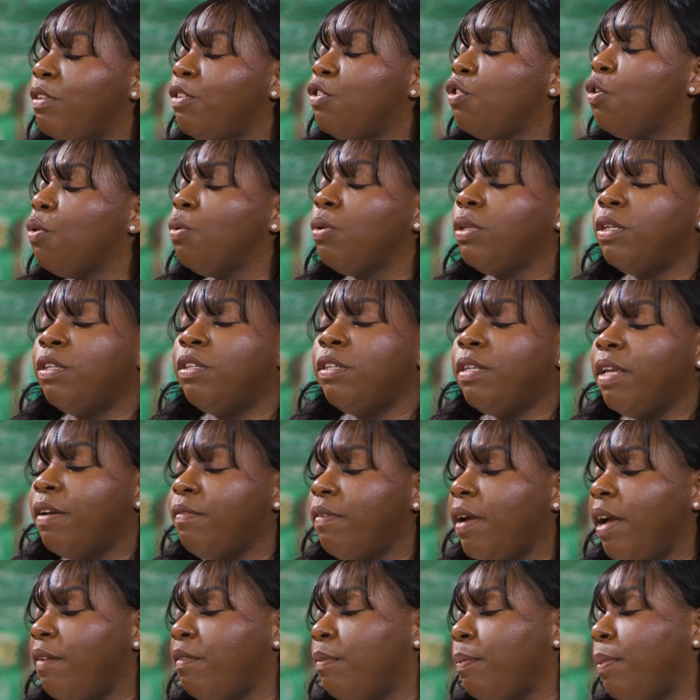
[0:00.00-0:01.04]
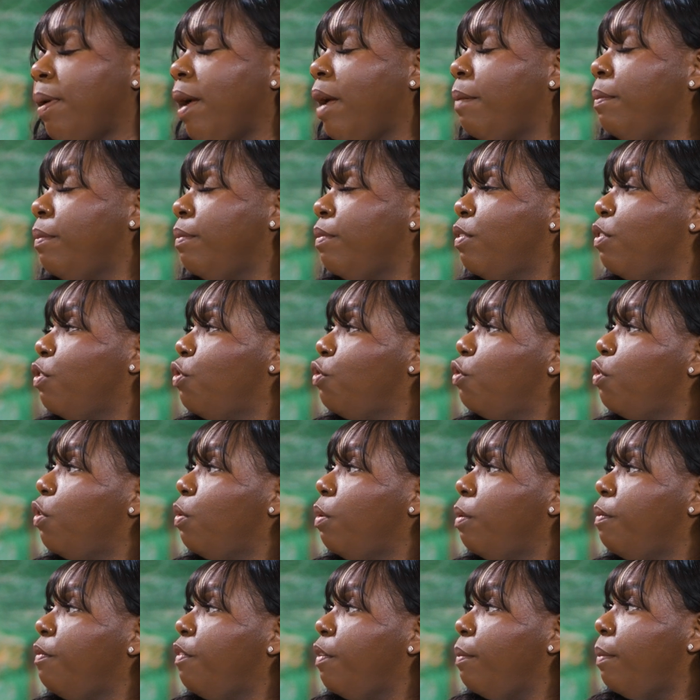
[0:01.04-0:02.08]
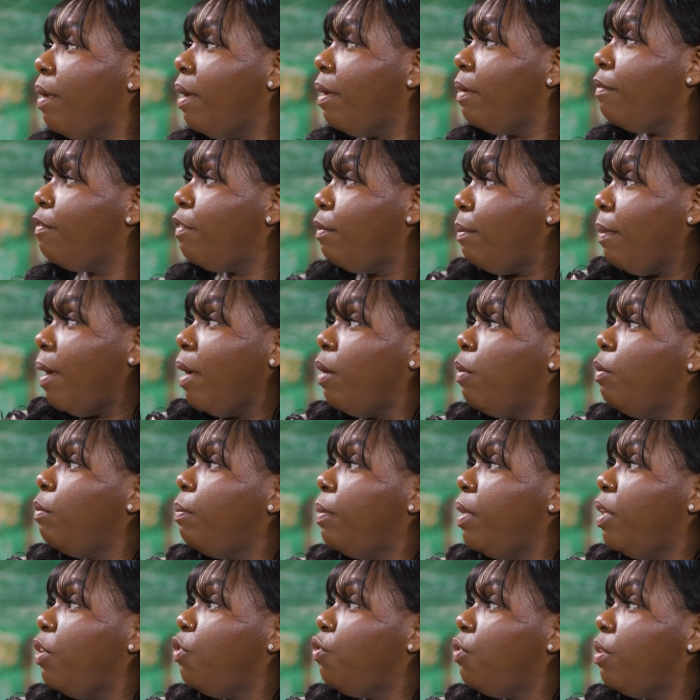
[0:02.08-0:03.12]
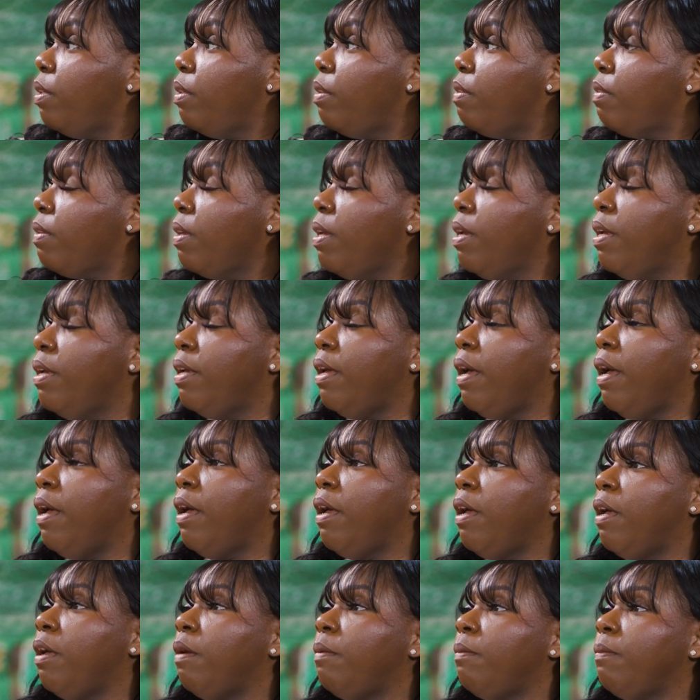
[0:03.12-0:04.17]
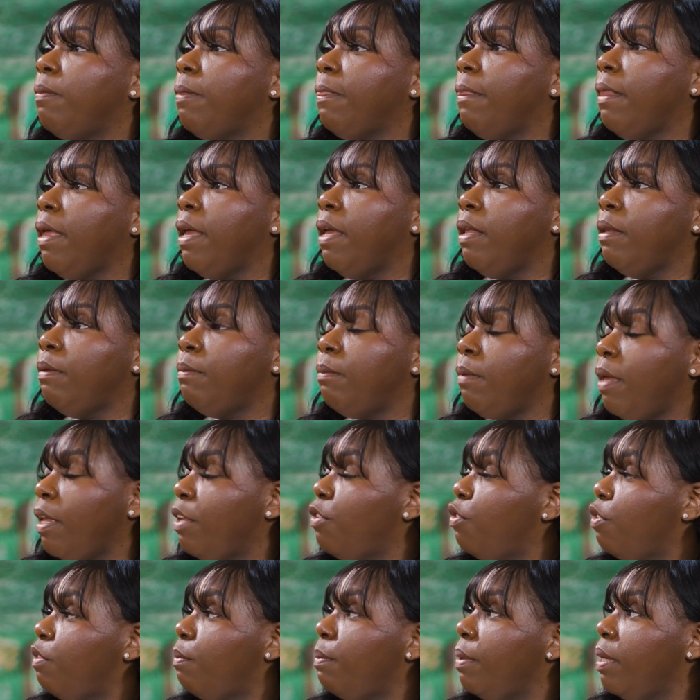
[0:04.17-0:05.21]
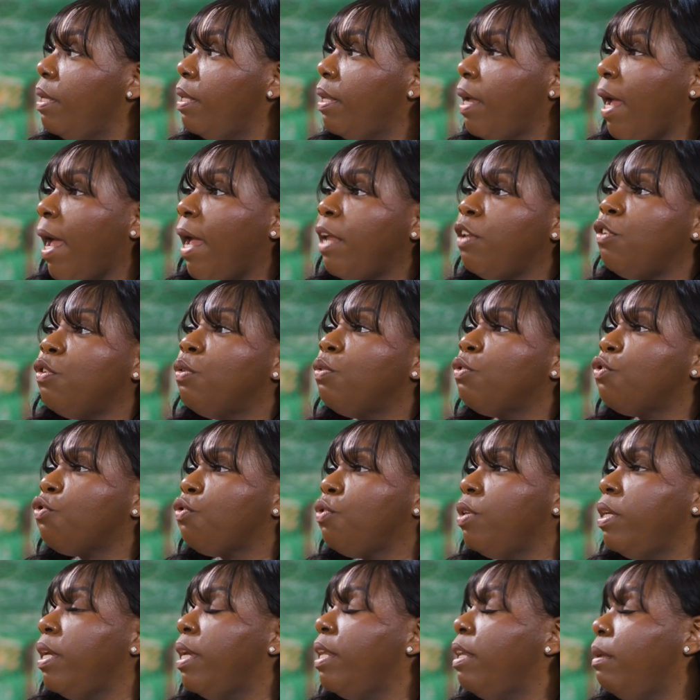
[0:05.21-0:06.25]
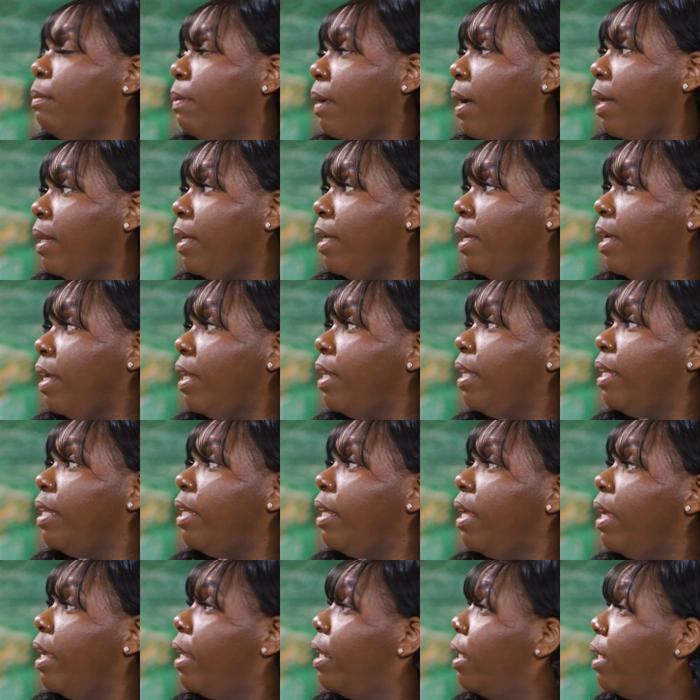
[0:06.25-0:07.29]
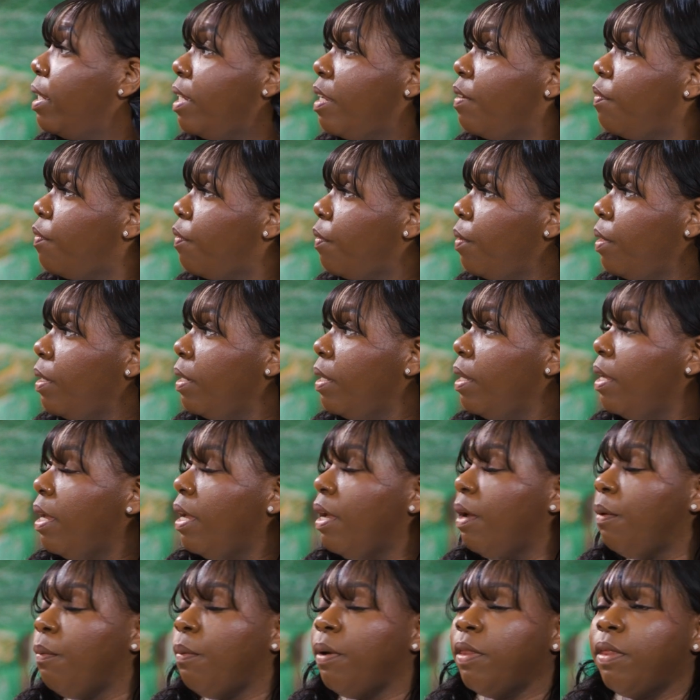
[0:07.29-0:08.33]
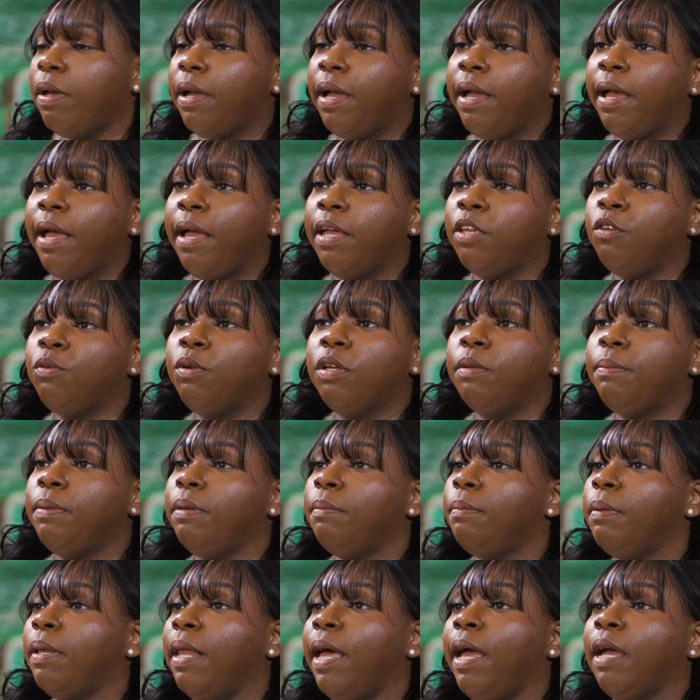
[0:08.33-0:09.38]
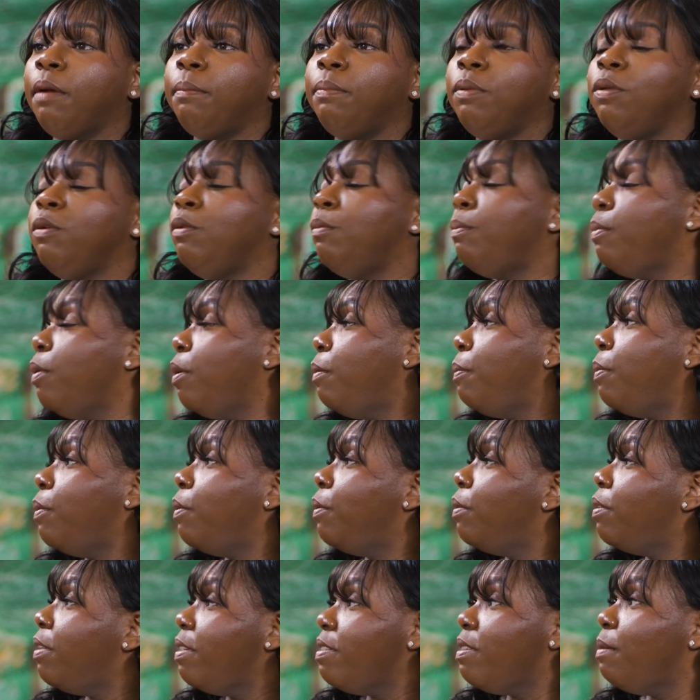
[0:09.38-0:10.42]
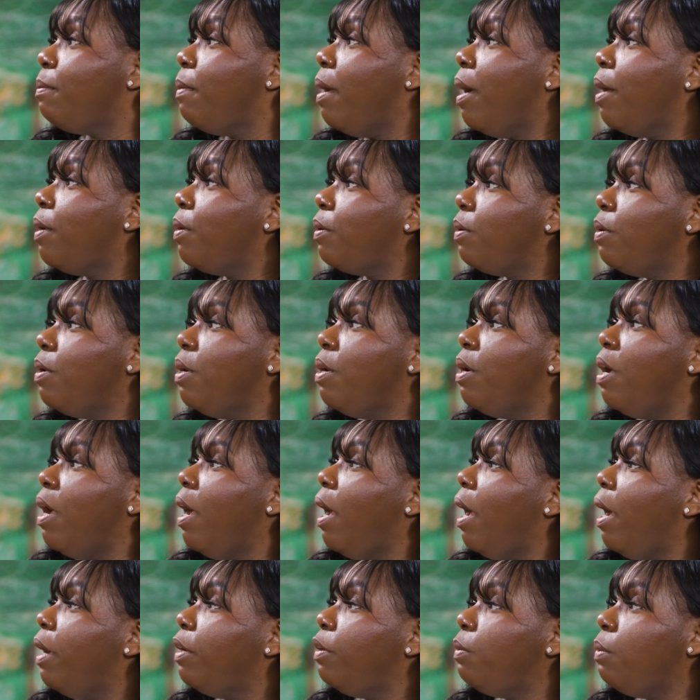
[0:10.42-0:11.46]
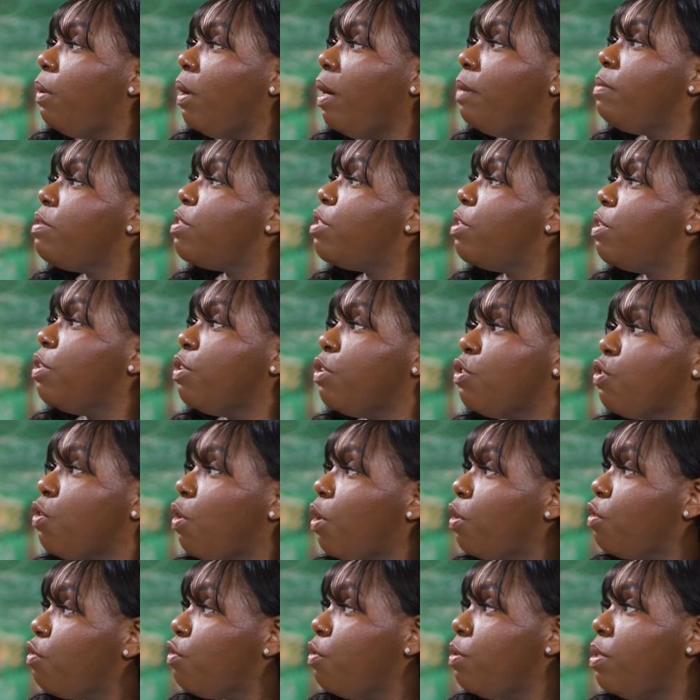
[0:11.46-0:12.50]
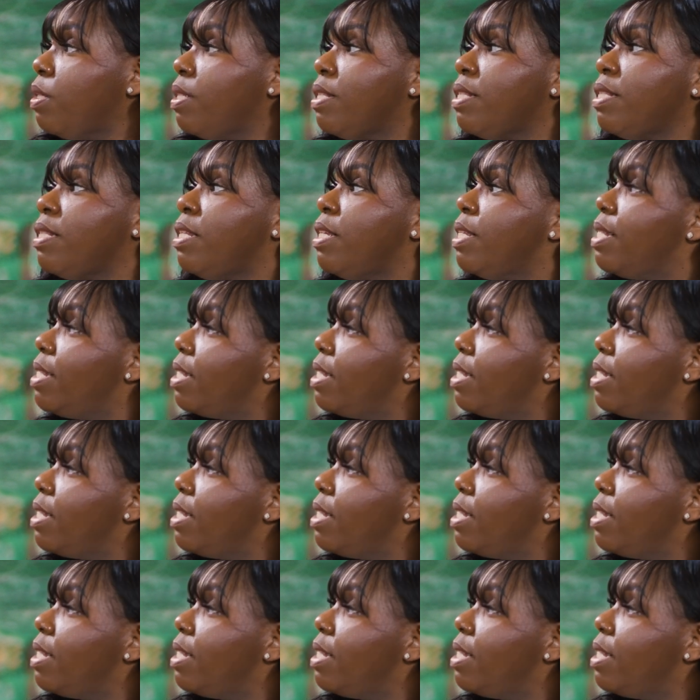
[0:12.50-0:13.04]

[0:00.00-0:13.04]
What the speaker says: totally never have a problem to show up for my own patients, and just being that I don't treat anybody any different, whether you could be black, blue, purple, doesn't matter how you are. I'm still gonna talk to you the